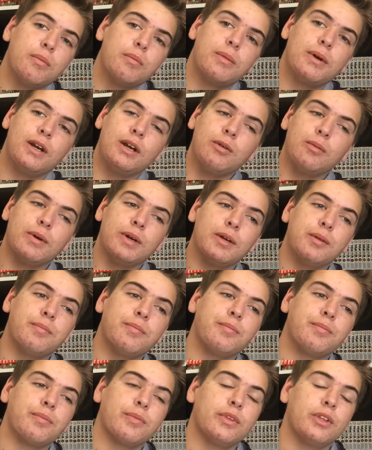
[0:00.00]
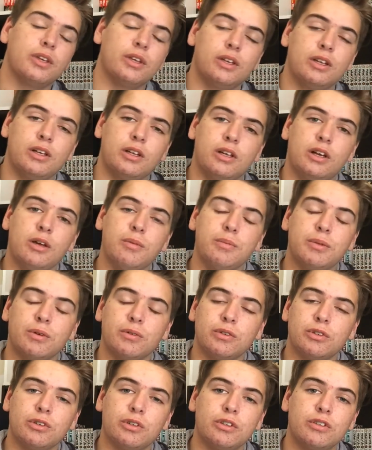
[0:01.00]
But anyway, I hope you
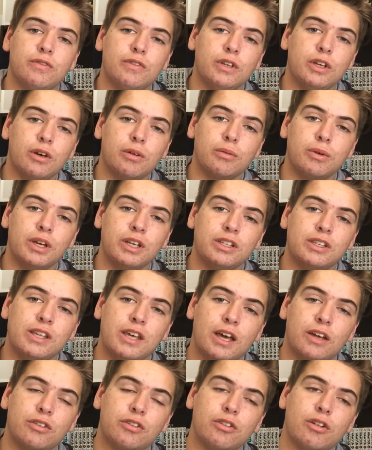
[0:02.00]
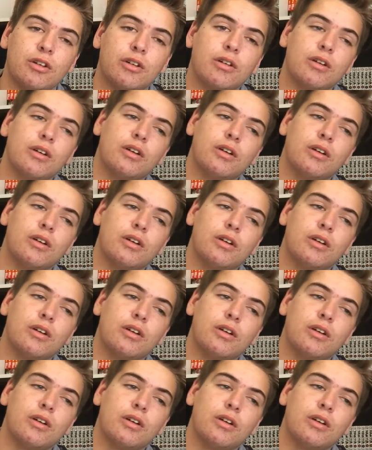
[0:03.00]
enjoyed this video. We'll get to the outro.